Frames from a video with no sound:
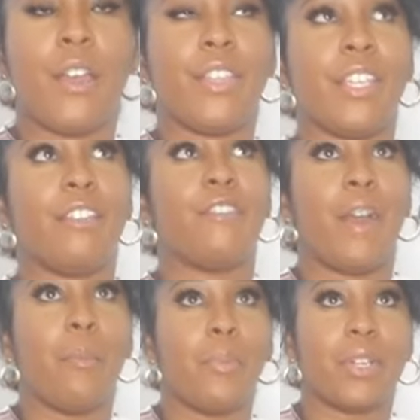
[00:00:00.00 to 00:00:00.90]
The
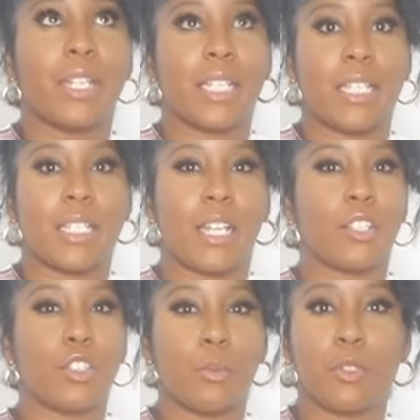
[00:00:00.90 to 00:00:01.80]
fabric is like
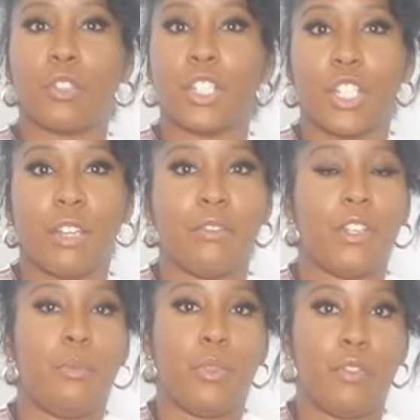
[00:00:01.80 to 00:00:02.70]
super stretchy and
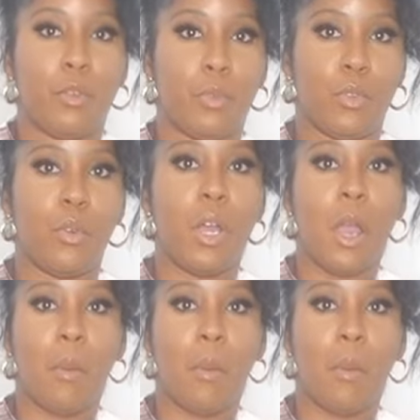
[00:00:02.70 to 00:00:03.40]
very breathable,